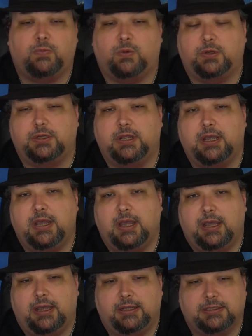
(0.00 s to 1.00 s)
One
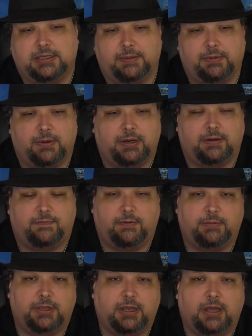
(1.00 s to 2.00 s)
is separated
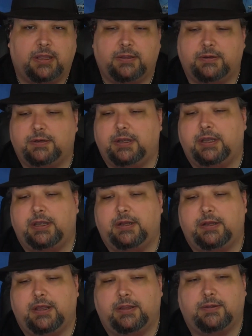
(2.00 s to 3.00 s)
from the other, and
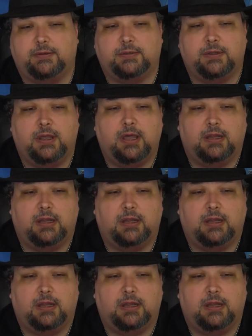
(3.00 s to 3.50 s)
another